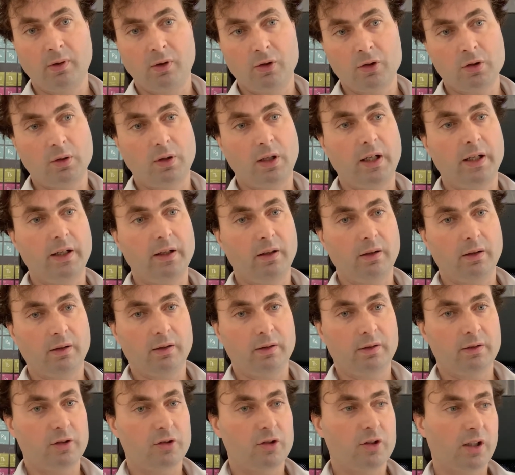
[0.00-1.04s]
So
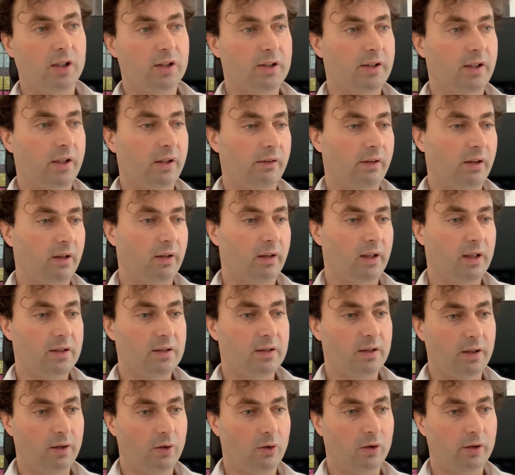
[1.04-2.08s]
either the charge carrier
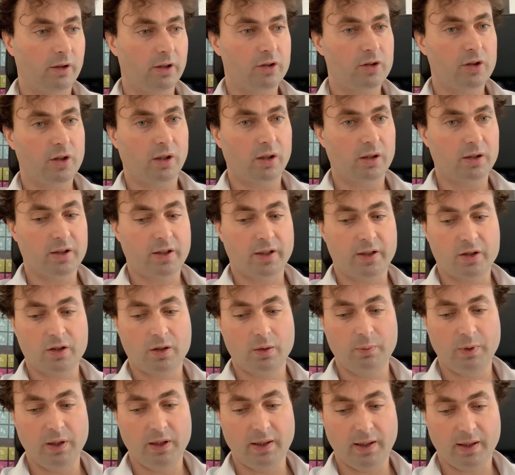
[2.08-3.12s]
density or the charge has to
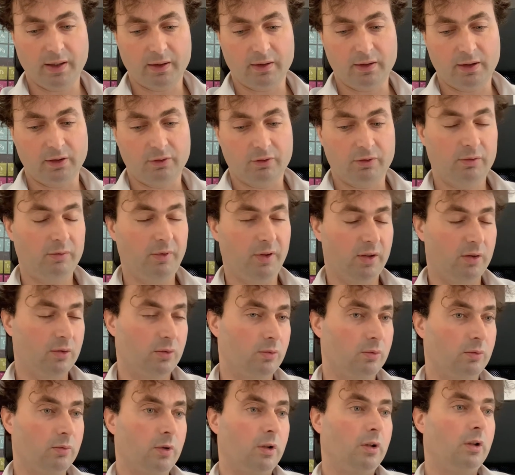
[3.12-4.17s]
be negative when
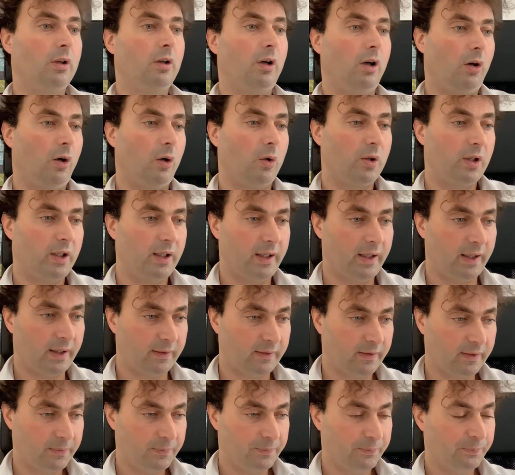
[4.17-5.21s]
you only
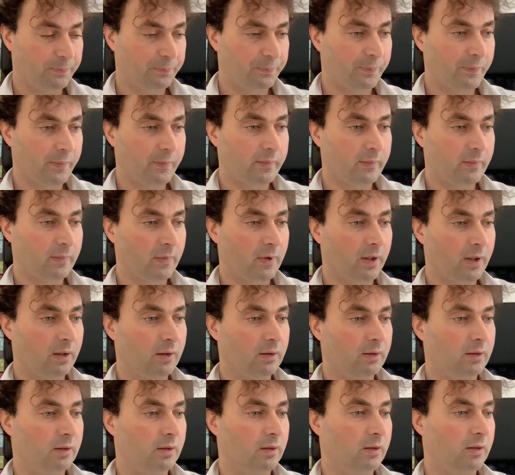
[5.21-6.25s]
had
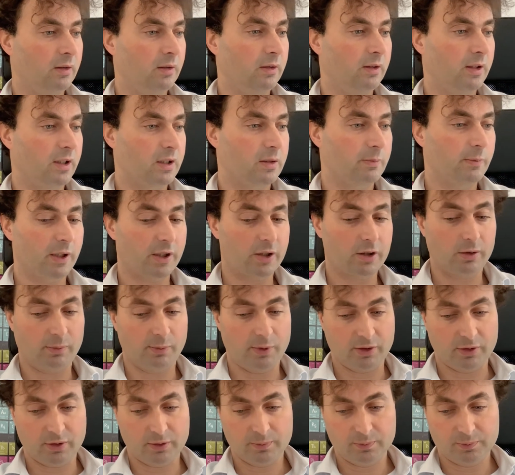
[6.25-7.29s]
this measurement.